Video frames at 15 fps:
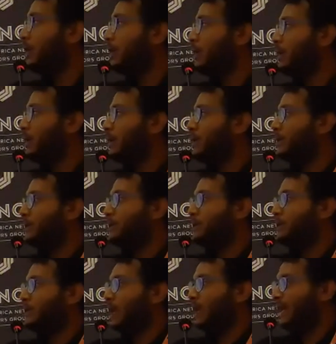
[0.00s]
an
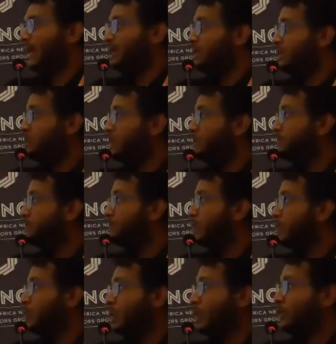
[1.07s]
ISP
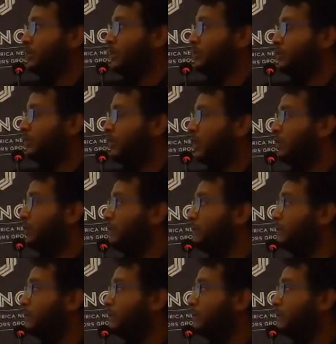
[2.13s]
or a content provider?